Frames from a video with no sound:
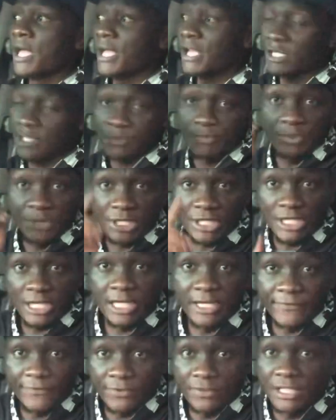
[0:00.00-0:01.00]

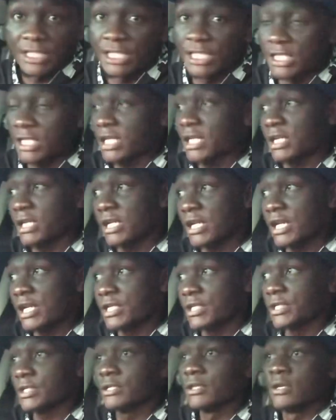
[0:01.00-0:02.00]
especially for the Nissan
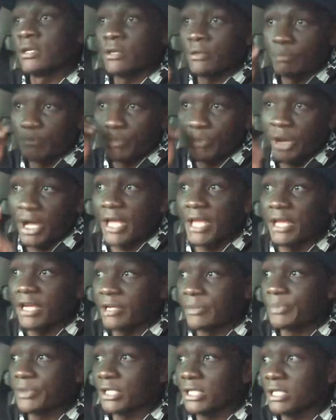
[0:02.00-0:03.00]
guys buy an
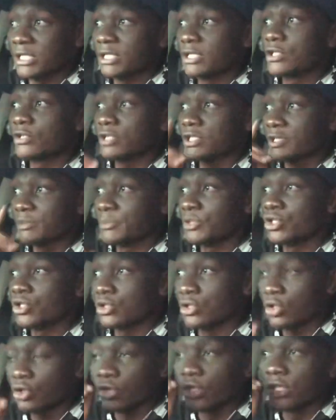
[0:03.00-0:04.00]
operated
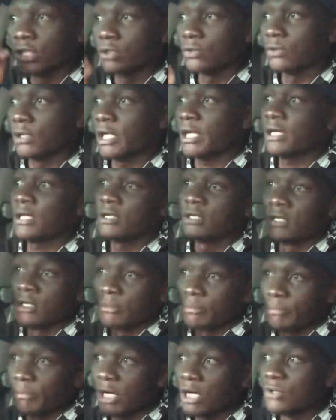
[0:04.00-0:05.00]
transmission oil cooler
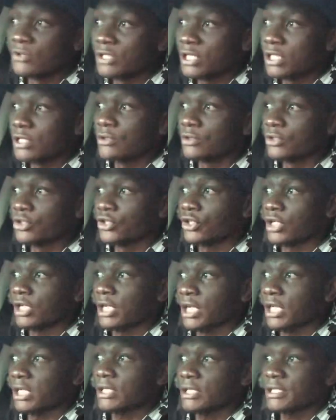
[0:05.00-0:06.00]
mount it on your
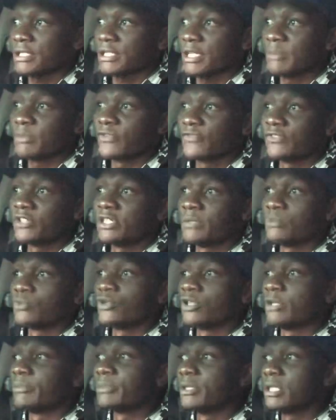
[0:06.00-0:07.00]
car some of them
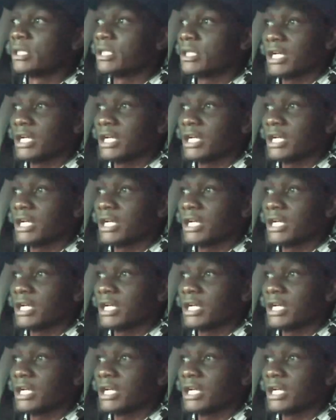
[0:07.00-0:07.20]
will be